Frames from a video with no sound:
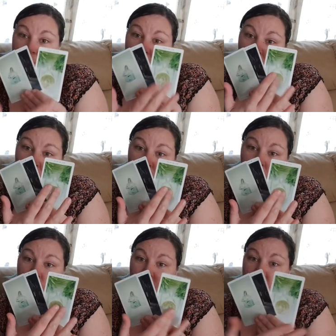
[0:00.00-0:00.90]
You don't know
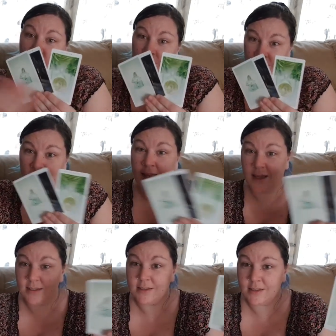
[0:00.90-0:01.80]
what your career
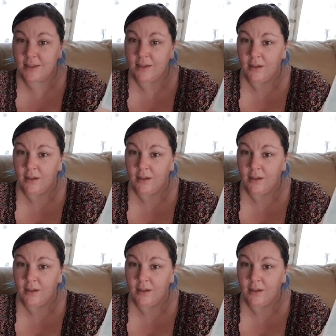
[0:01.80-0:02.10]
is.